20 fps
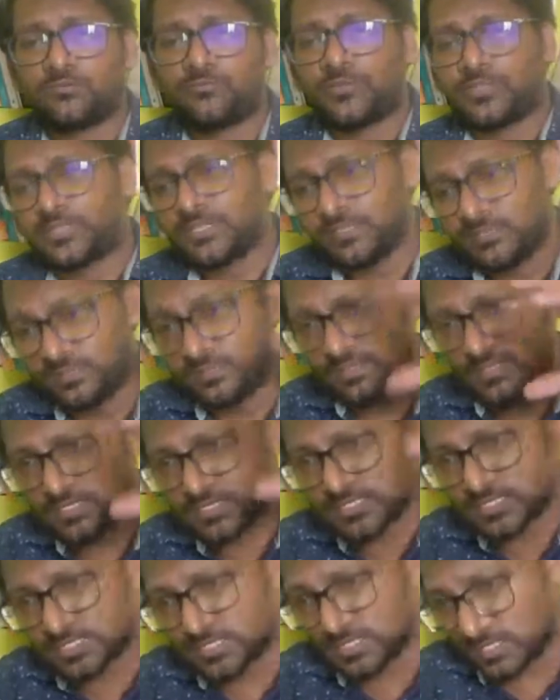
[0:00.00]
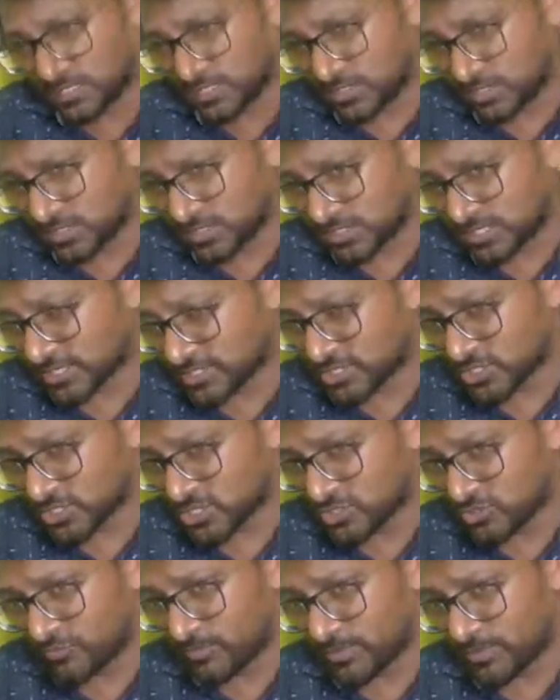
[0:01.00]
within this
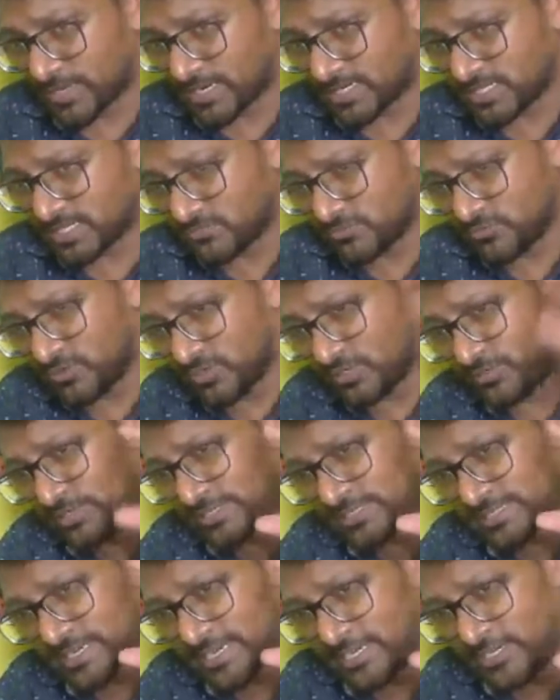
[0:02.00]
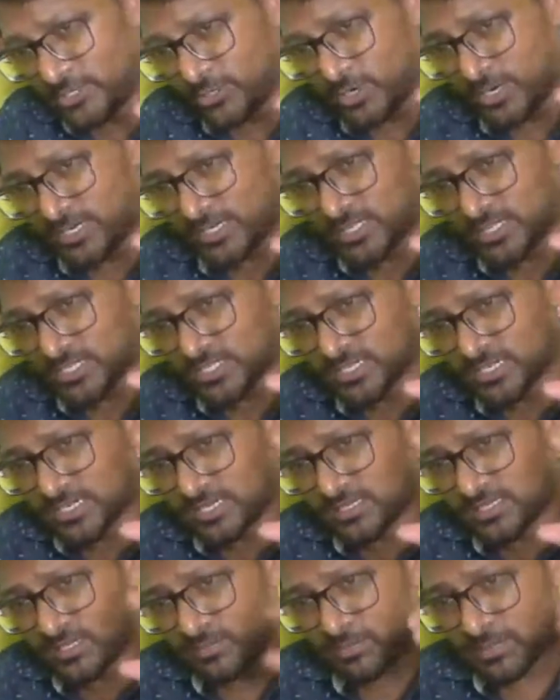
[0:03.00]
succession of plants, we will be trying to
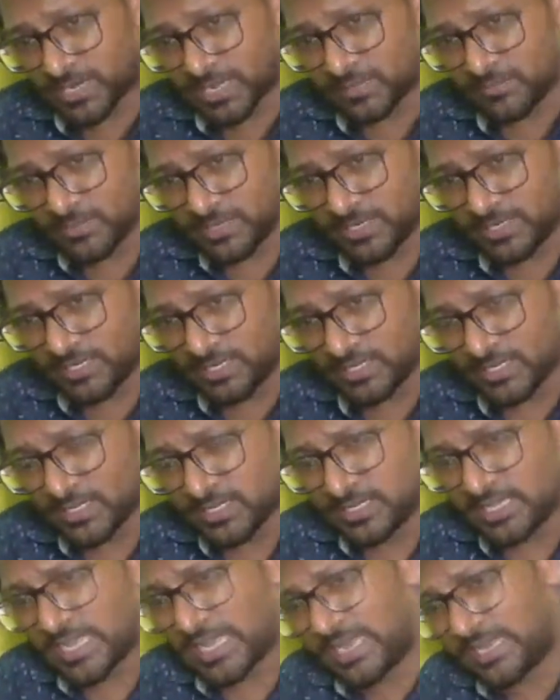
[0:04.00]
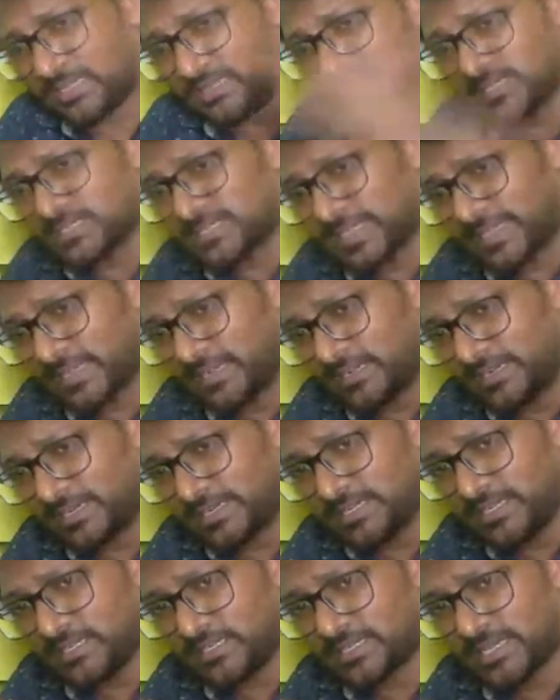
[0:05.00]
understand the primary and the
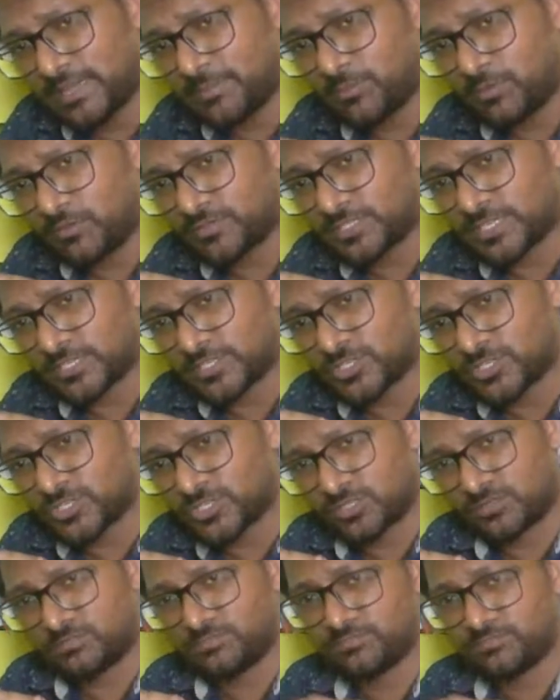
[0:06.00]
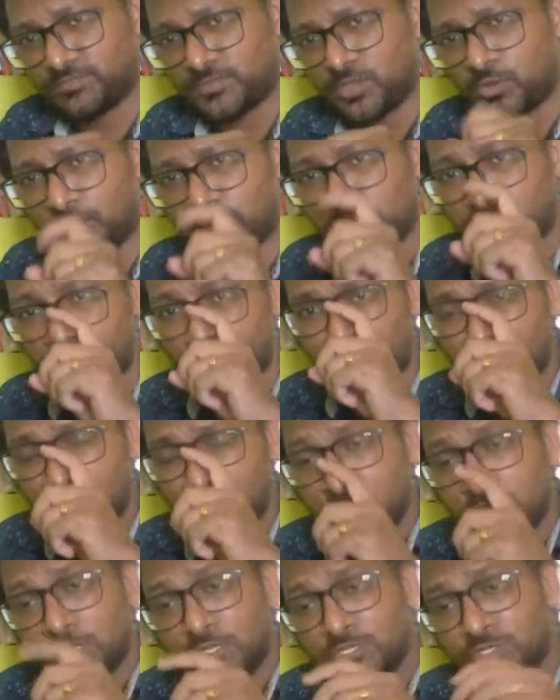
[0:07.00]
secondary type of succession. Okay,
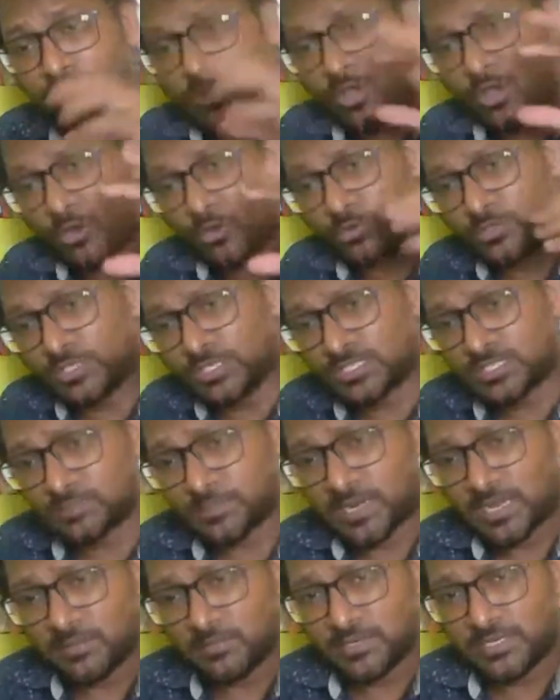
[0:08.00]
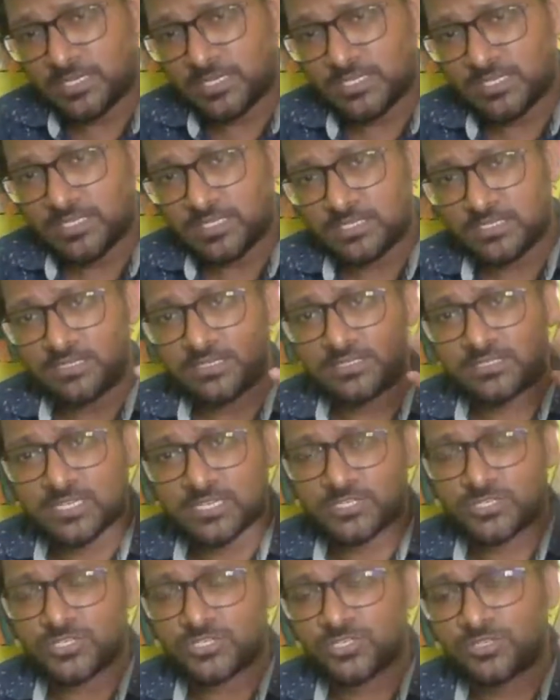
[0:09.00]
so how this primary
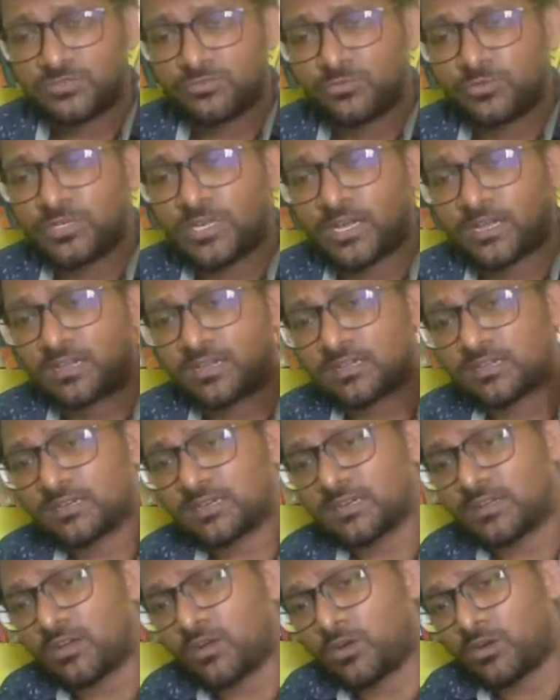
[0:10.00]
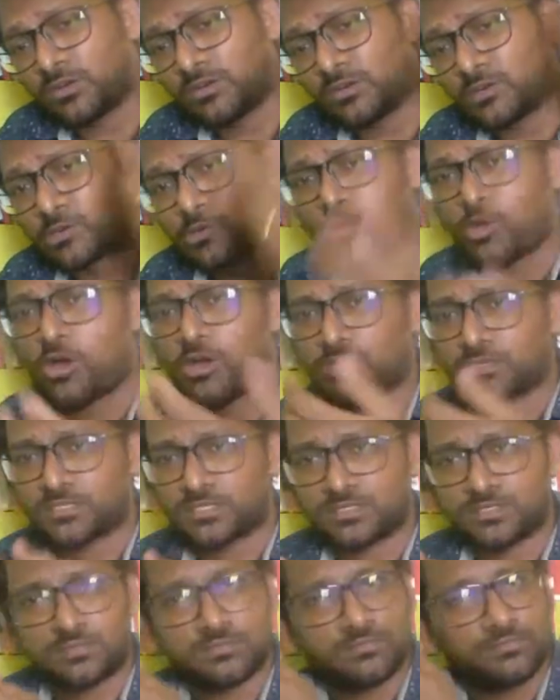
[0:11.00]
succession would occur on
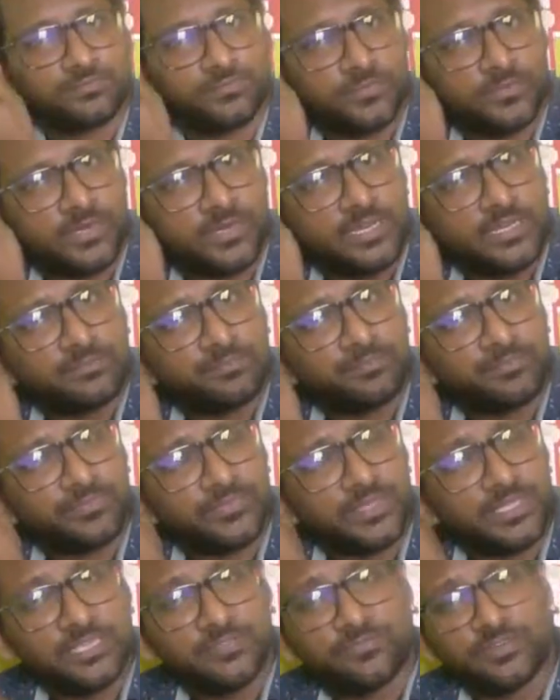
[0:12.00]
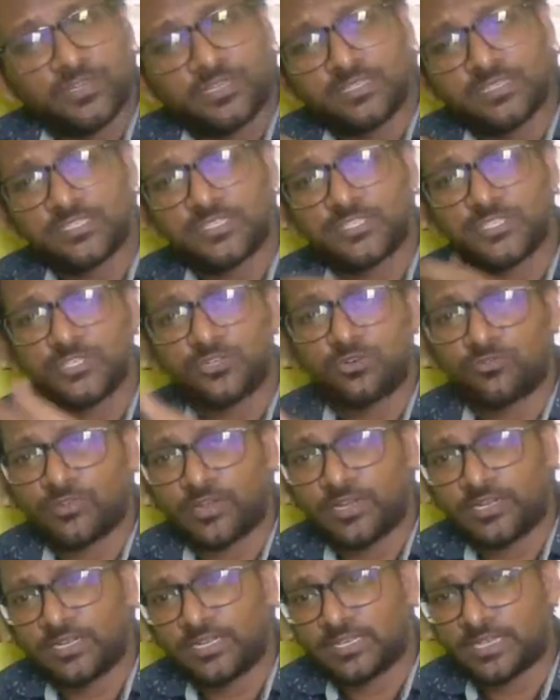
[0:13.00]
rocks, right? If it is a
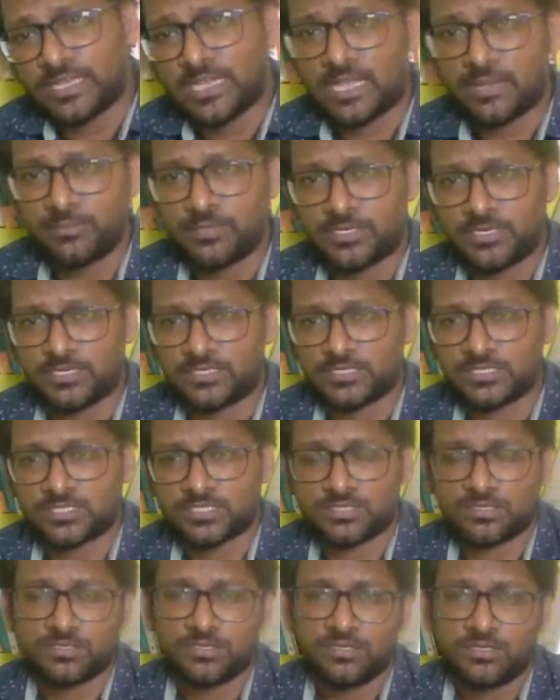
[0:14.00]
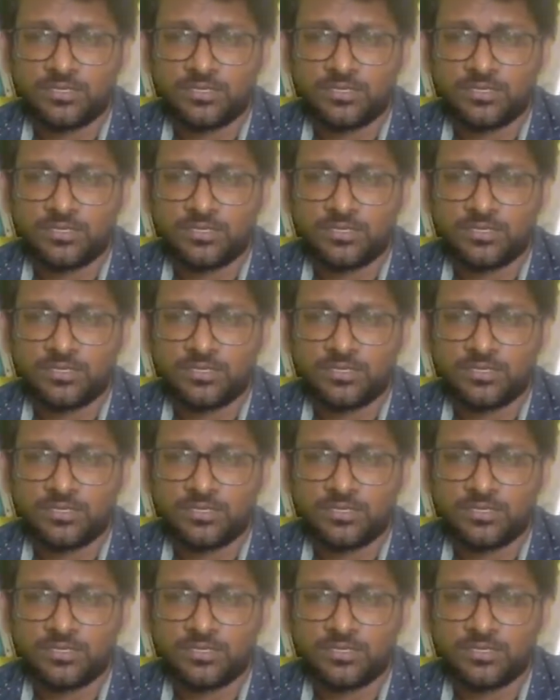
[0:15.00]
xerophytic habitats.